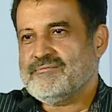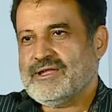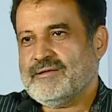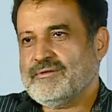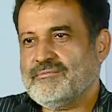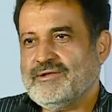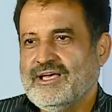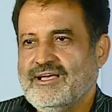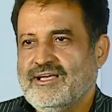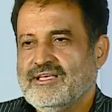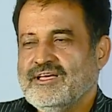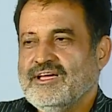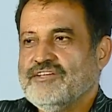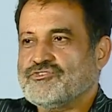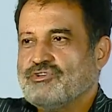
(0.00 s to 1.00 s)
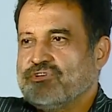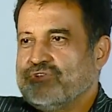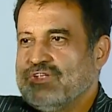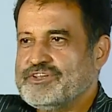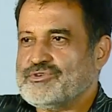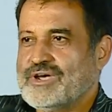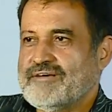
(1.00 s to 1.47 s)
blah, blah, blah. So you
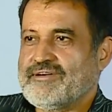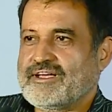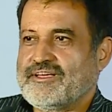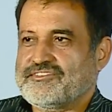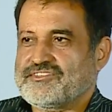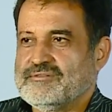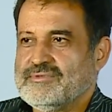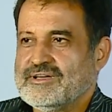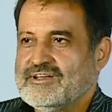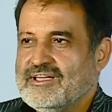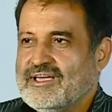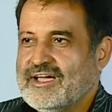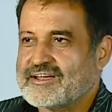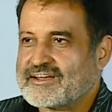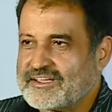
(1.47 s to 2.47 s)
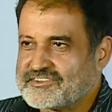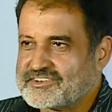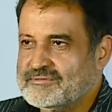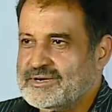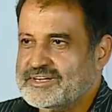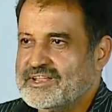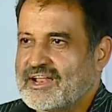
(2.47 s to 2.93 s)
need to have a customer, and
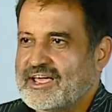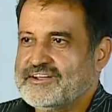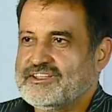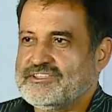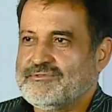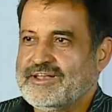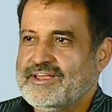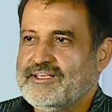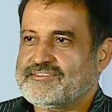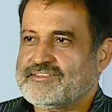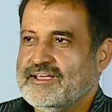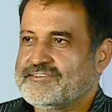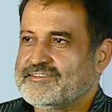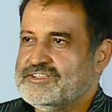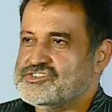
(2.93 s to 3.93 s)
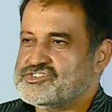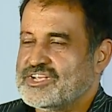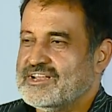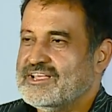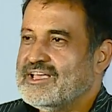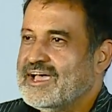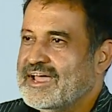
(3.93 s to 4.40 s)
customer delight is very
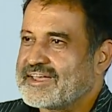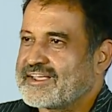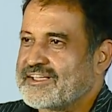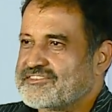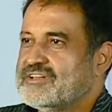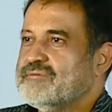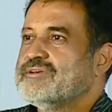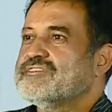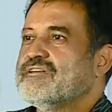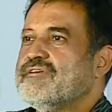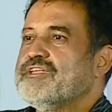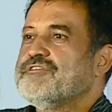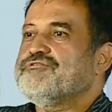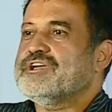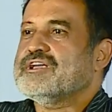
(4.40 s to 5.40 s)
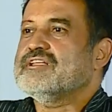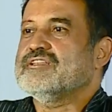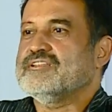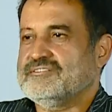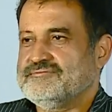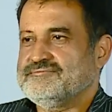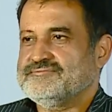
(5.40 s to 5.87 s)
essential, and customers are very fickle.
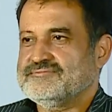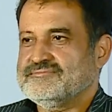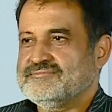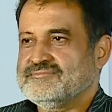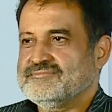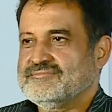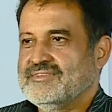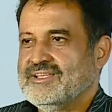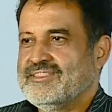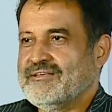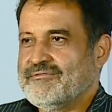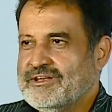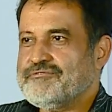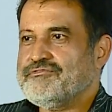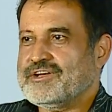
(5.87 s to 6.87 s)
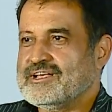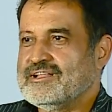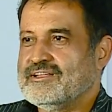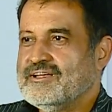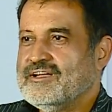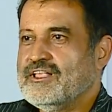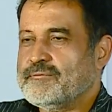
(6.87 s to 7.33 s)
They're very fickle,
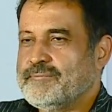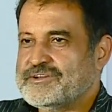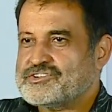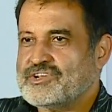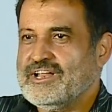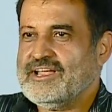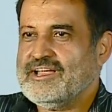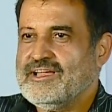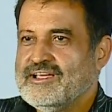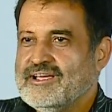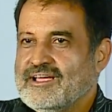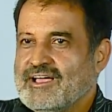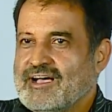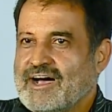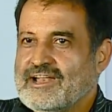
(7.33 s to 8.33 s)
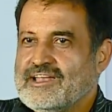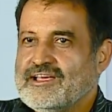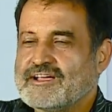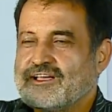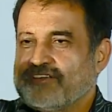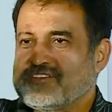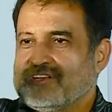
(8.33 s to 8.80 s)
especially earlier
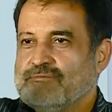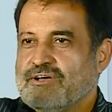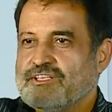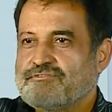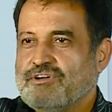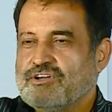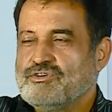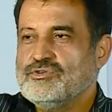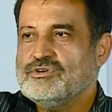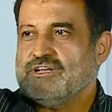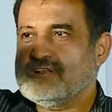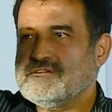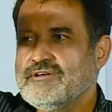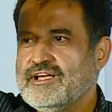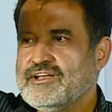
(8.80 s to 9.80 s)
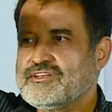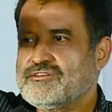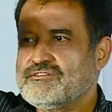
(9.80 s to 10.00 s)
customers for Google were